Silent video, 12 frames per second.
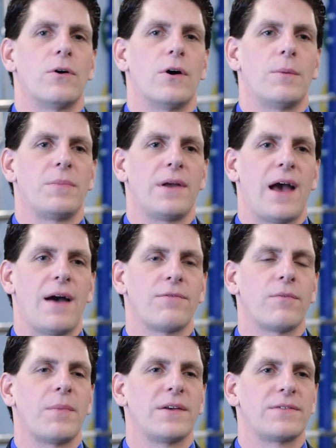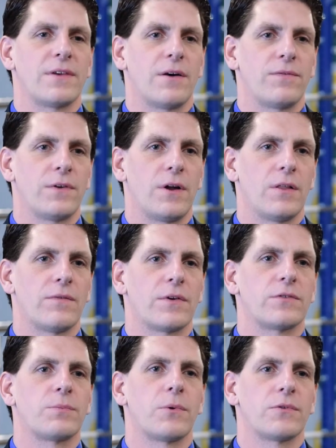on behalf of myself and all of
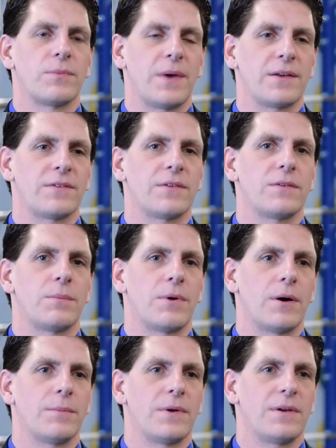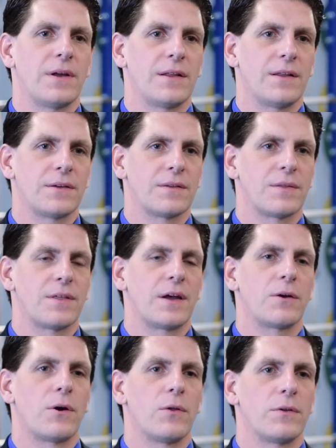our sports medicine department, I'd like to
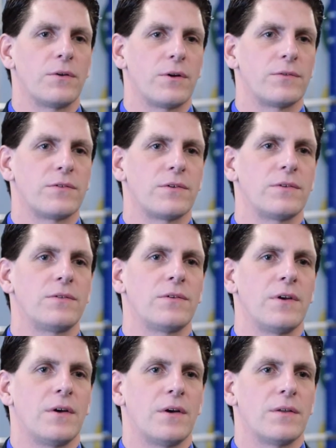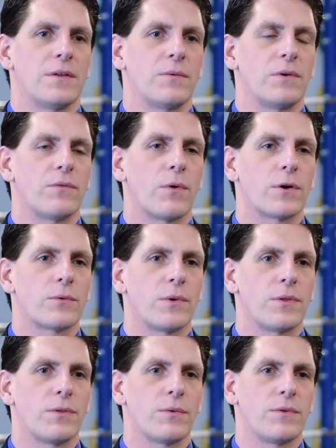thank all the nurses that we've worked
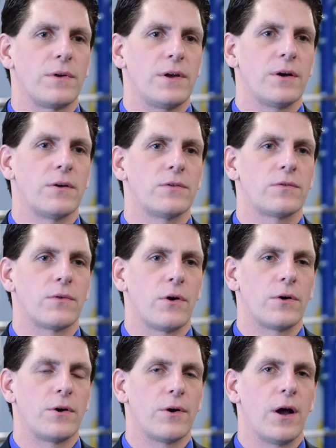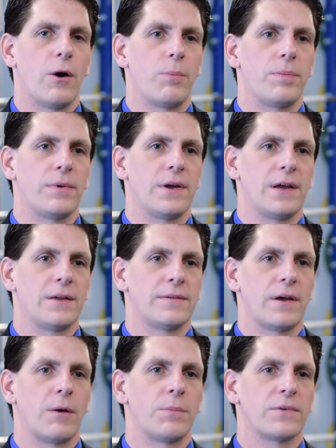with through the years for all your help and
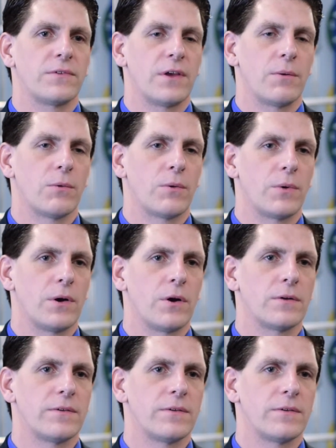to help us get where we are